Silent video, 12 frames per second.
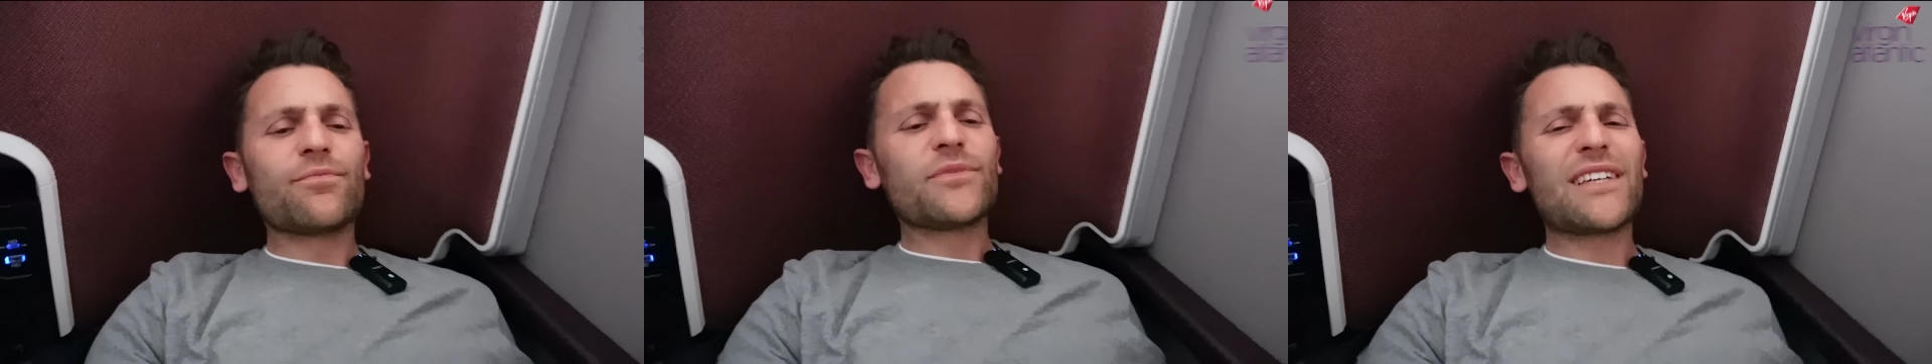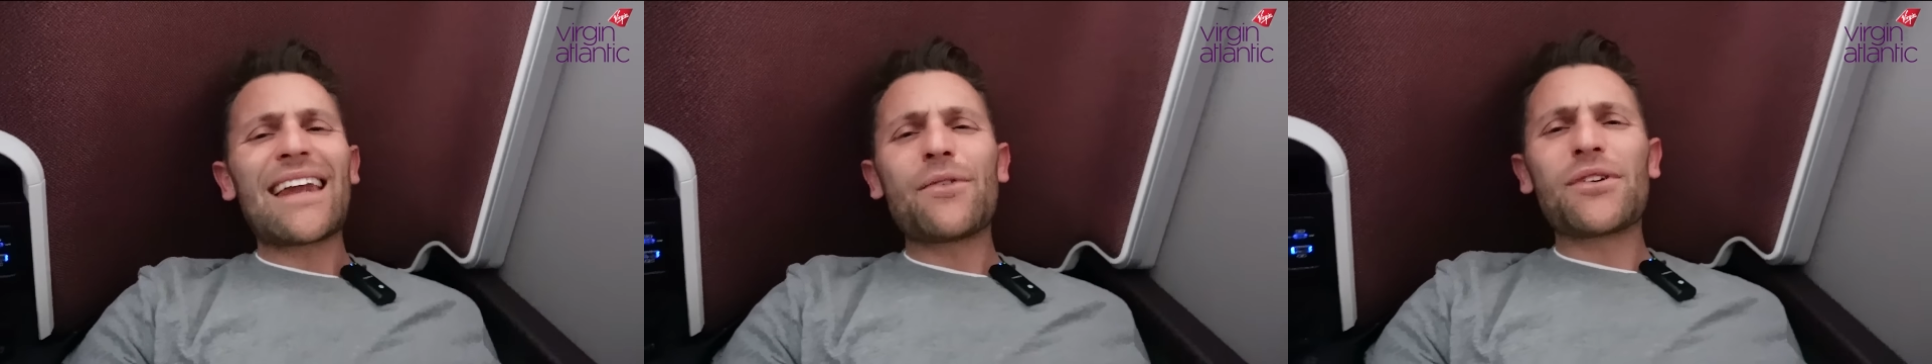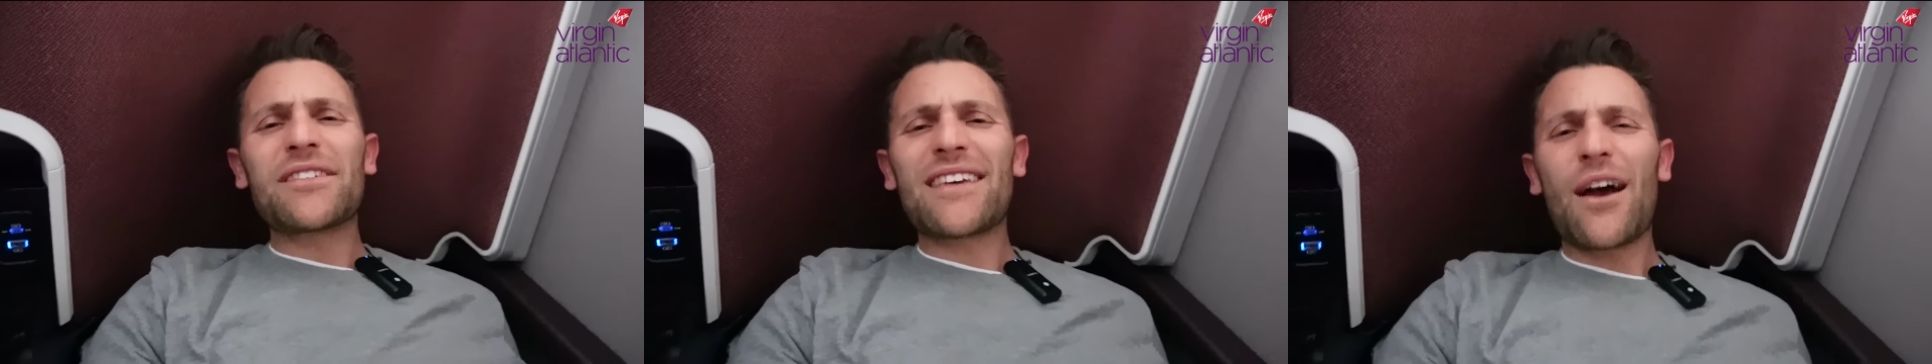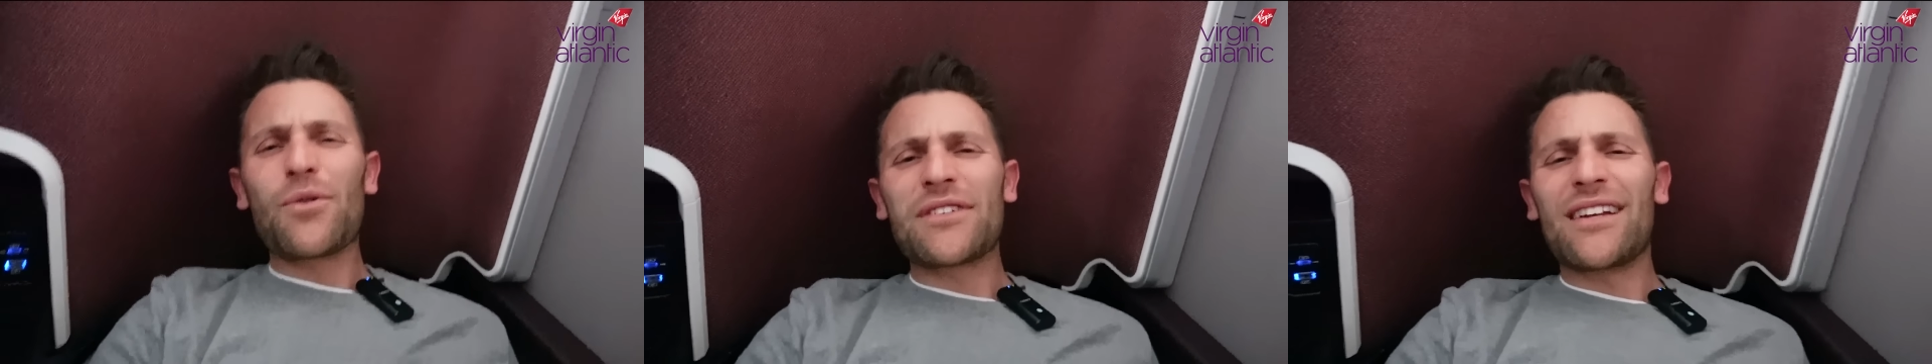Did anyone
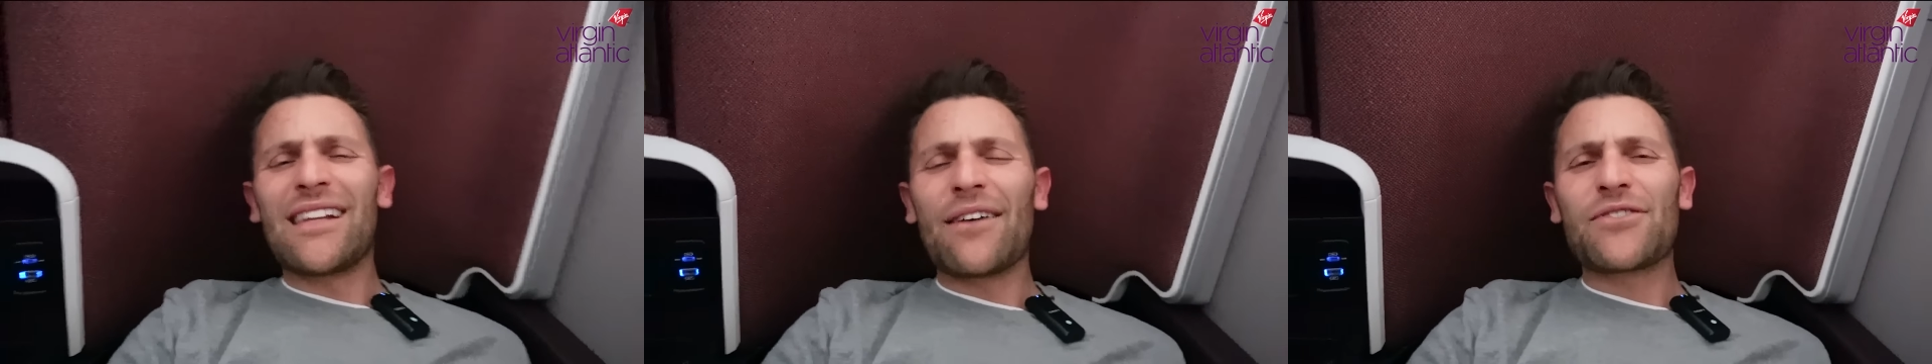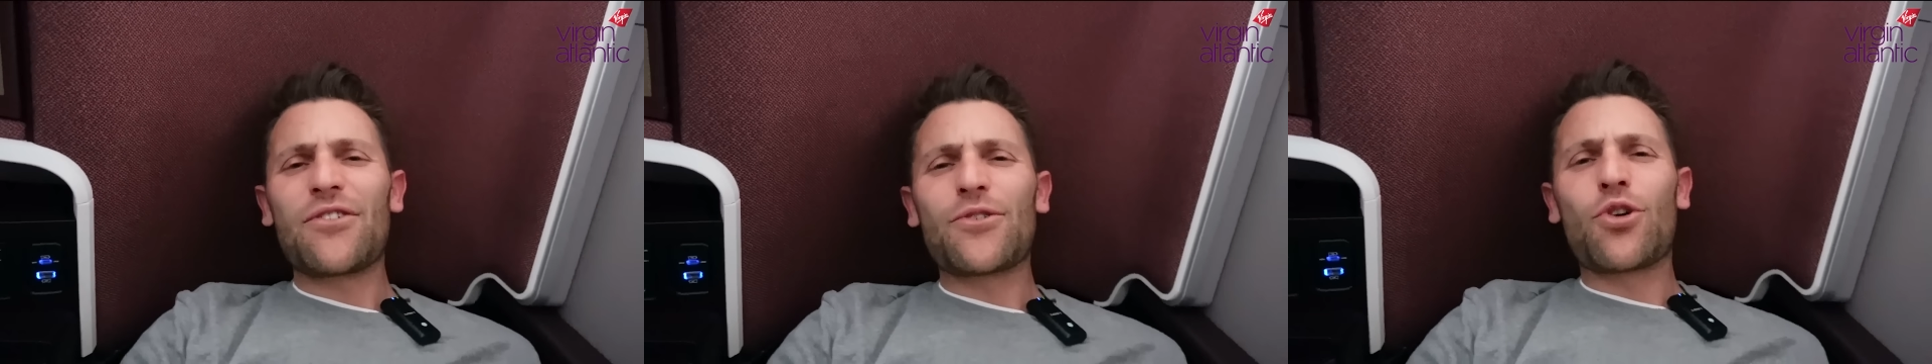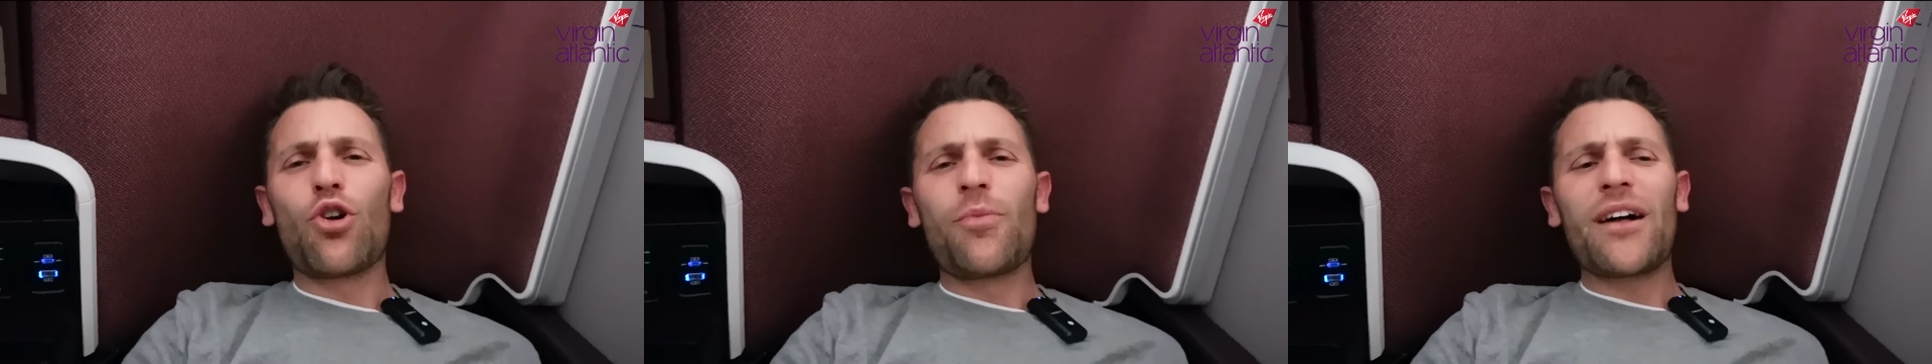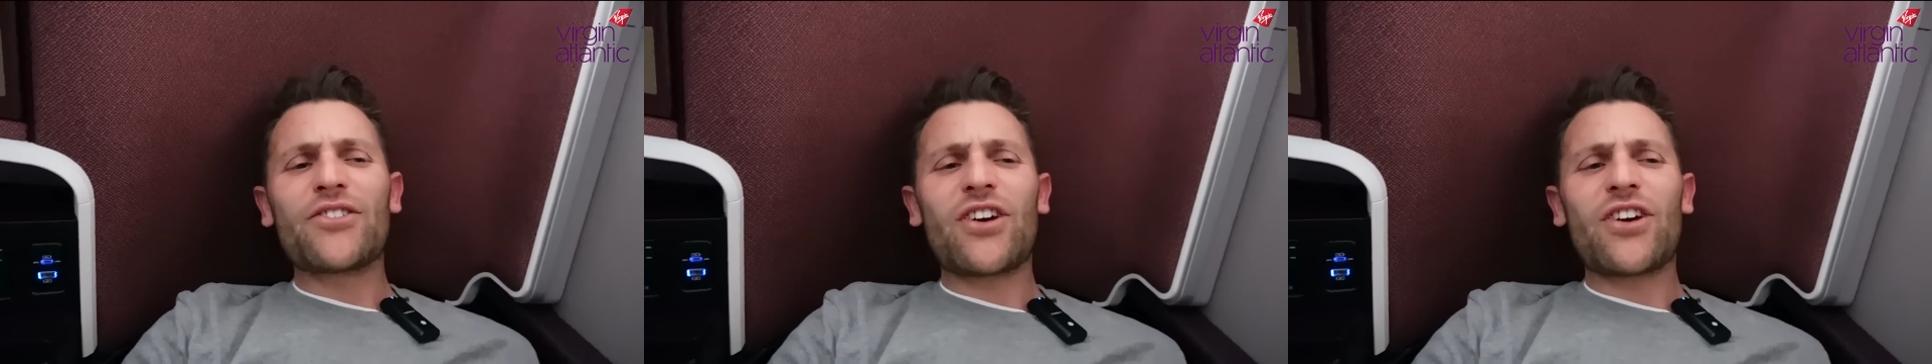say I wasn't allowed to do the call bell